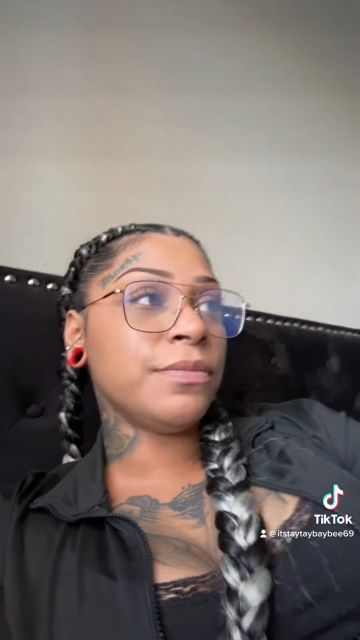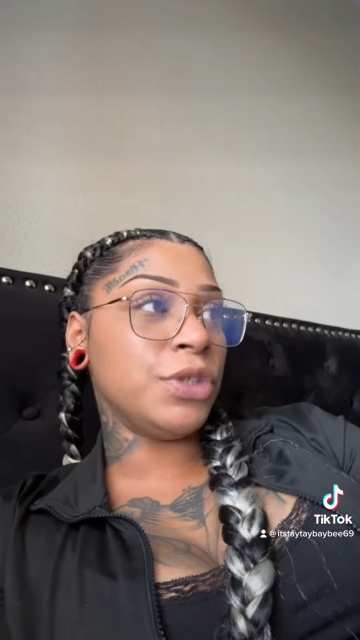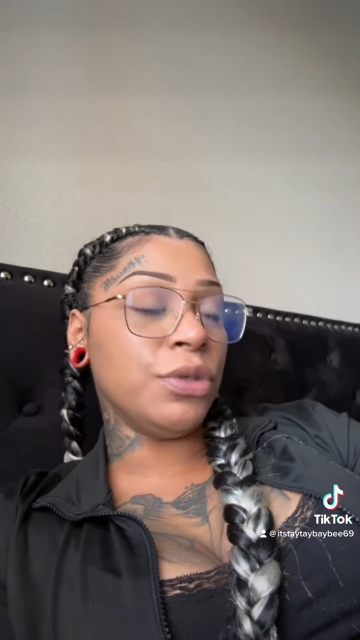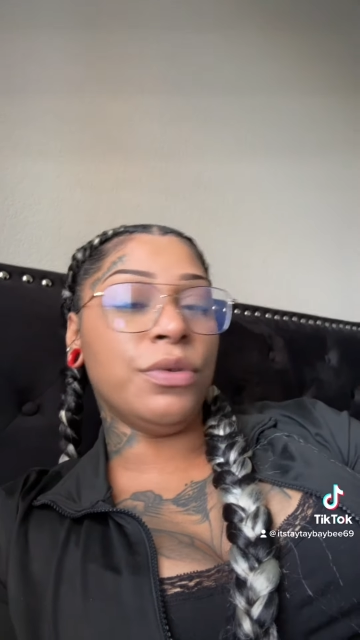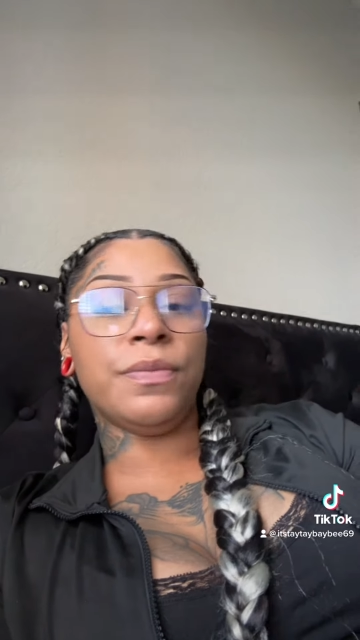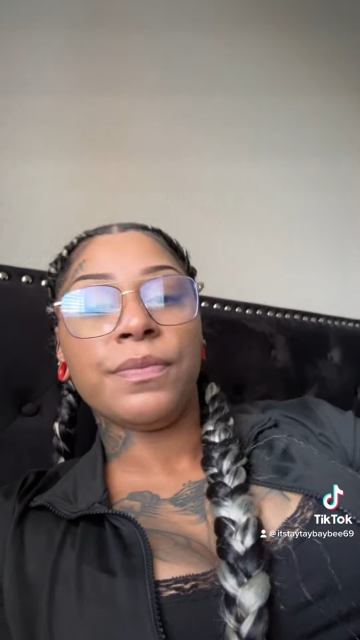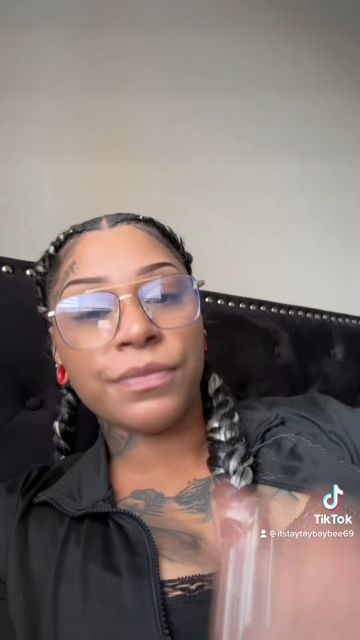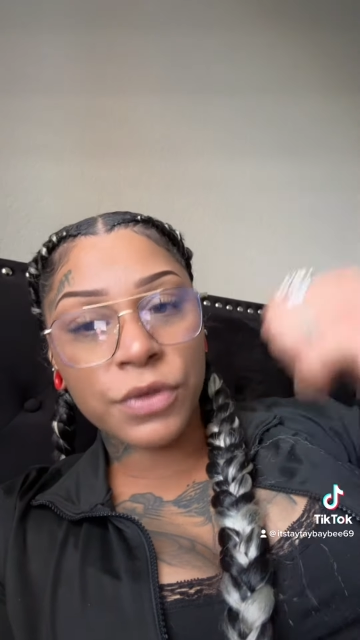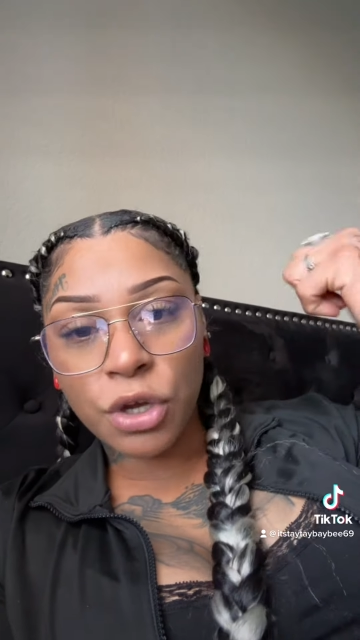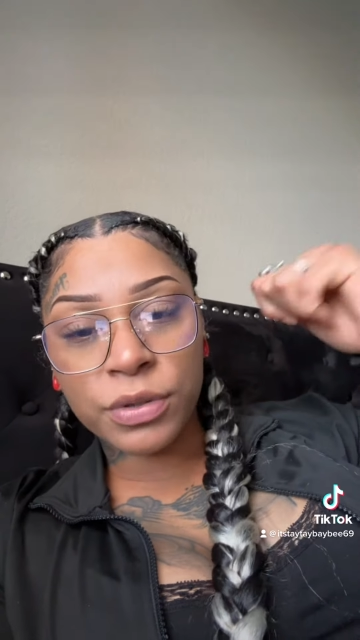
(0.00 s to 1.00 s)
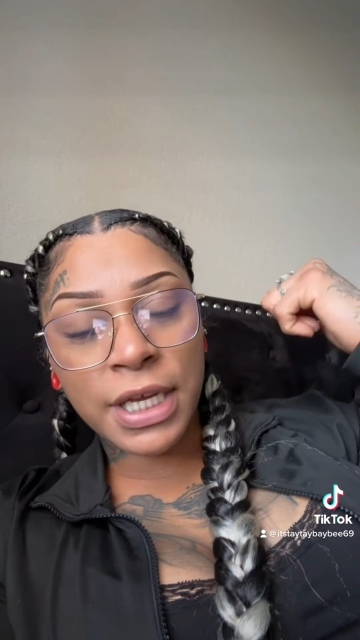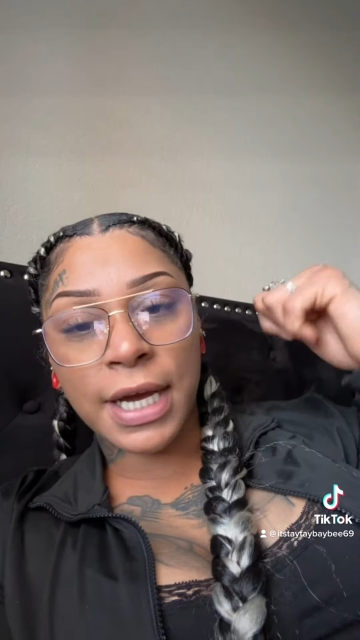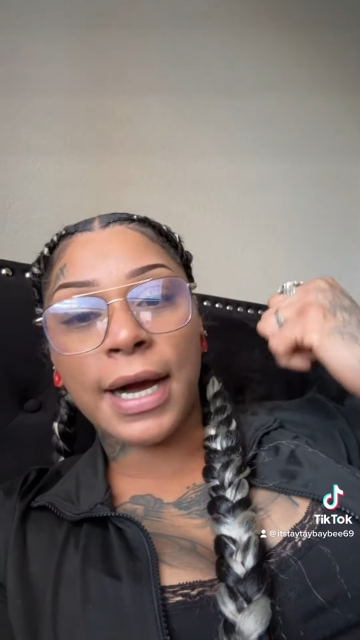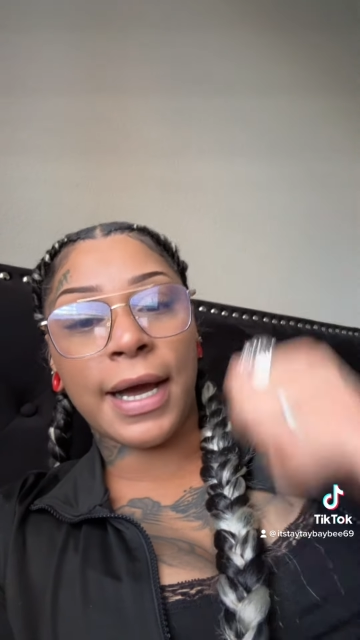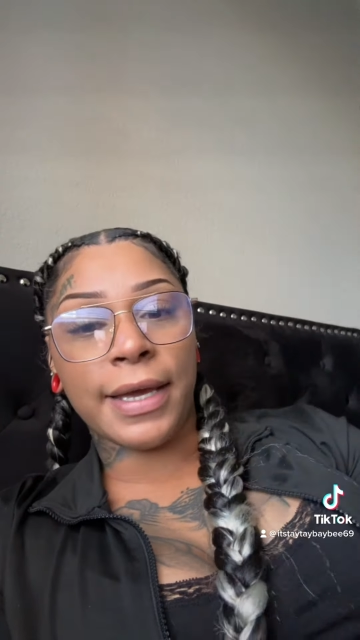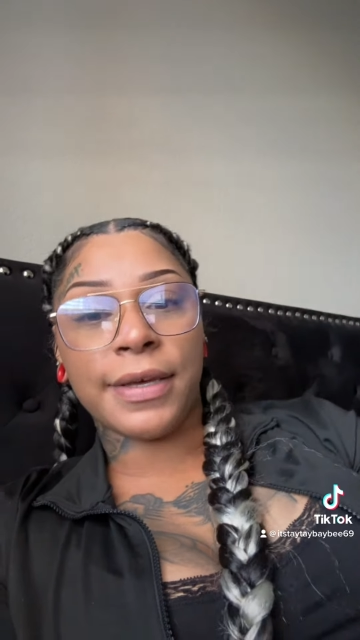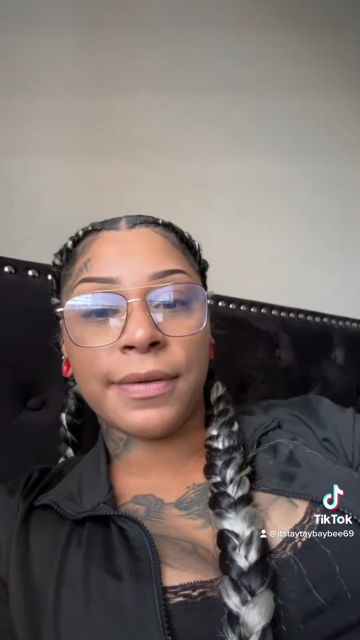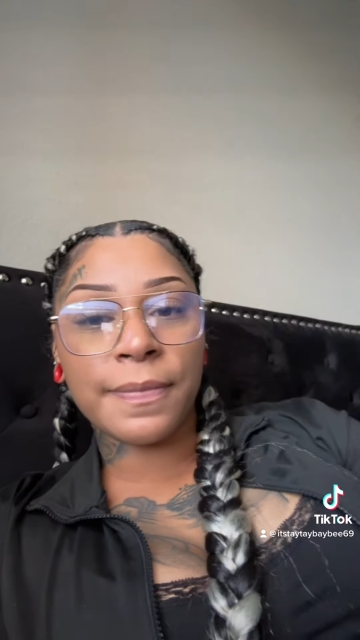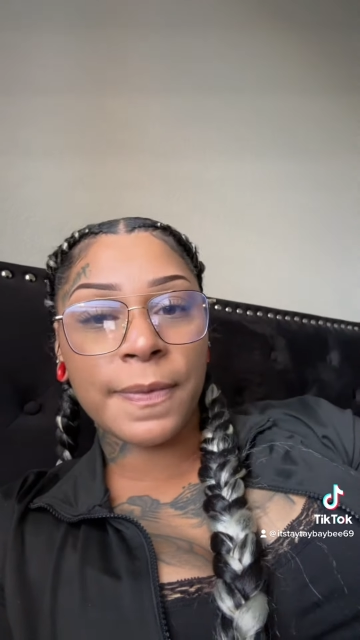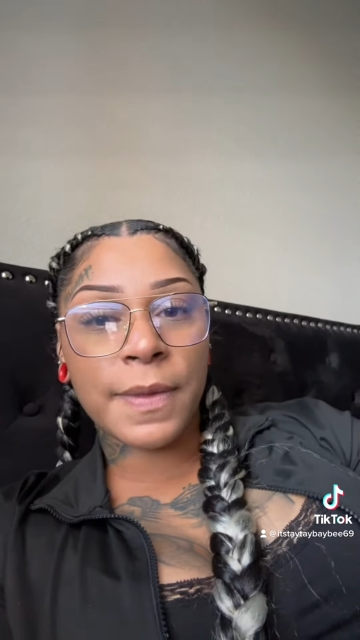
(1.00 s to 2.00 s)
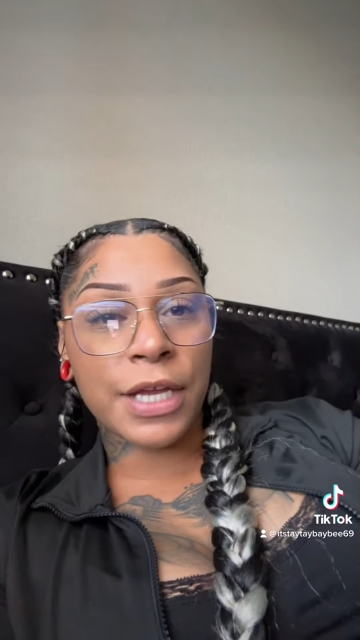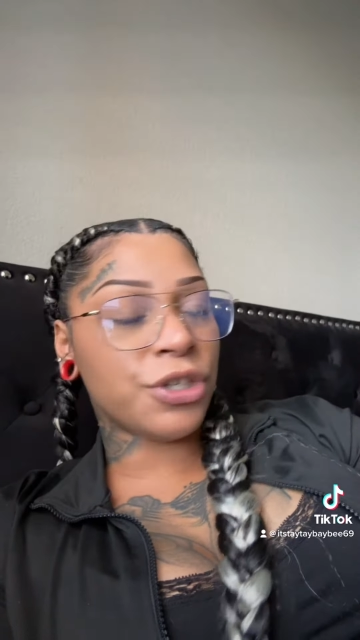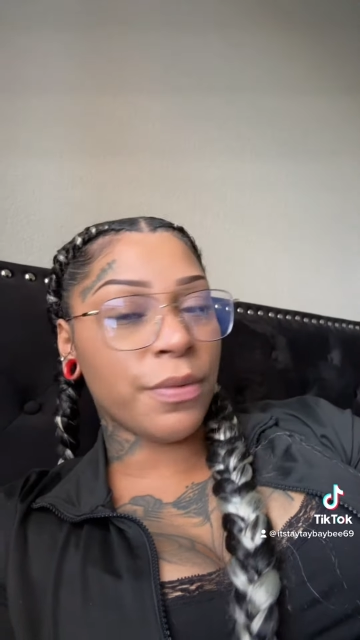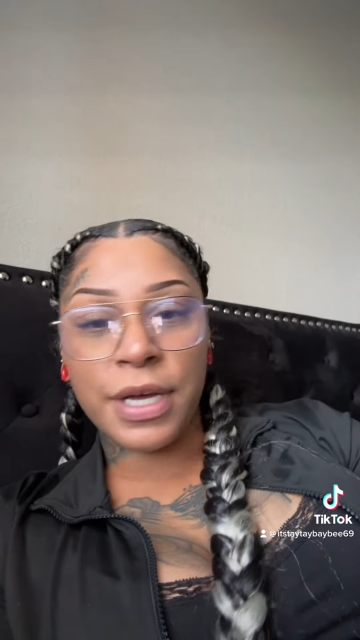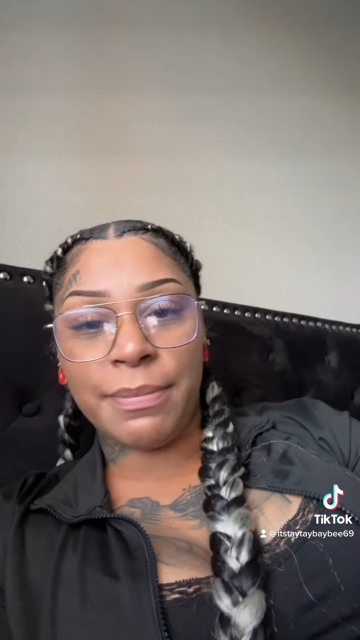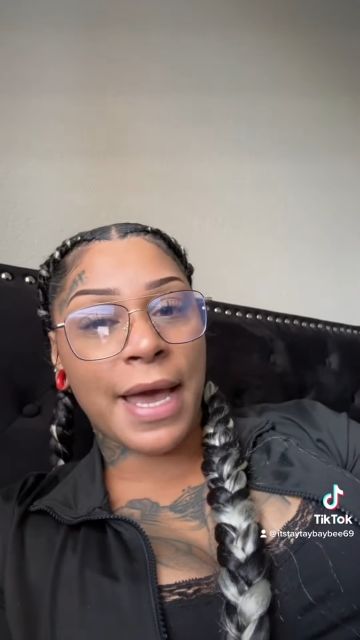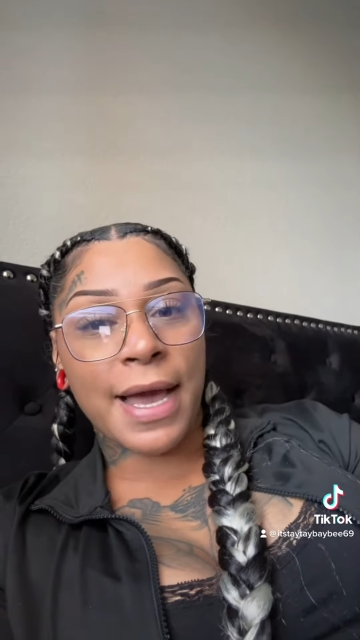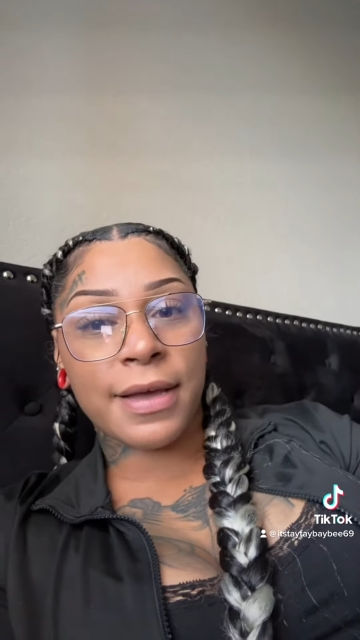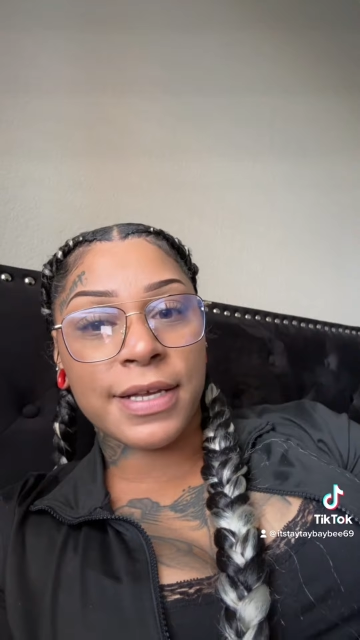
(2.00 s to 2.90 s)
dude, go take a hike and don't come back.